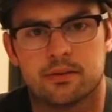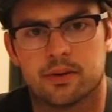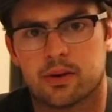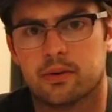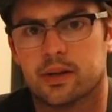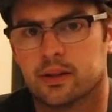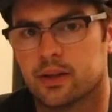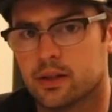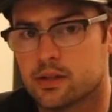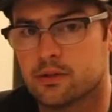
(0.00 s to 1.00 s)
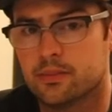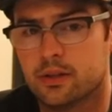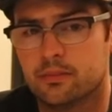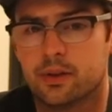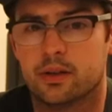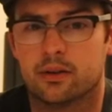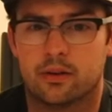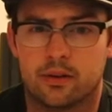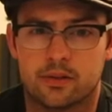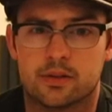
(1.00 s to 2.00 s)
you're recording the instrument, but
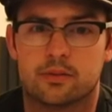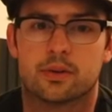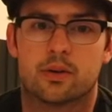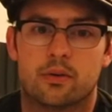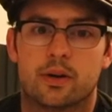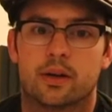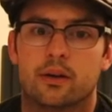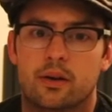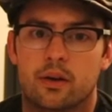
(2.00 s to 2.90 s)
you're also recording